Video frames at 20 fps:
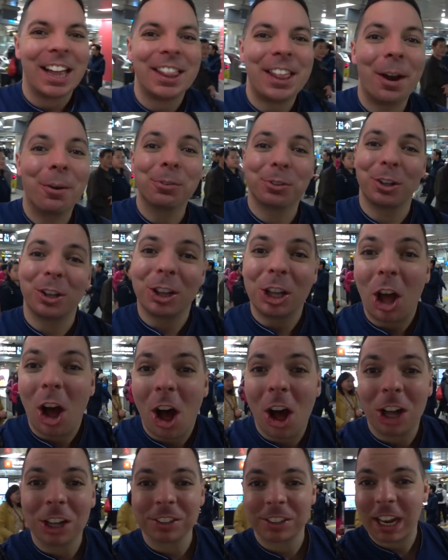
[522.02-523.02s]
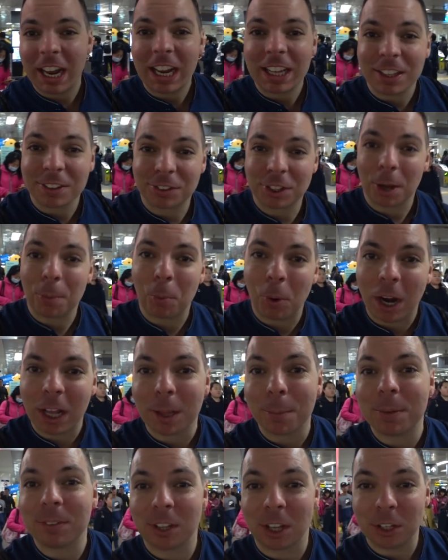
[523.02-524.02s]
That was a long day in the subway,
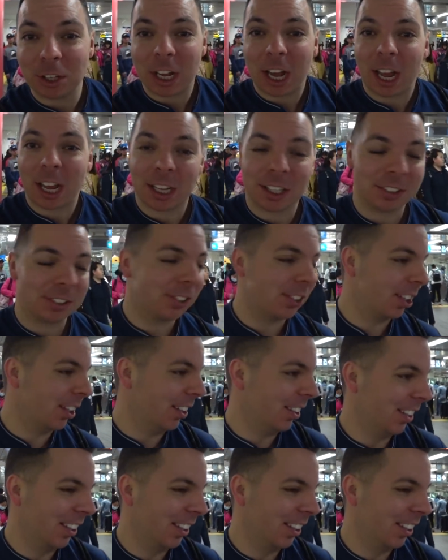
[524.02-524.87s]
let me tell you guys.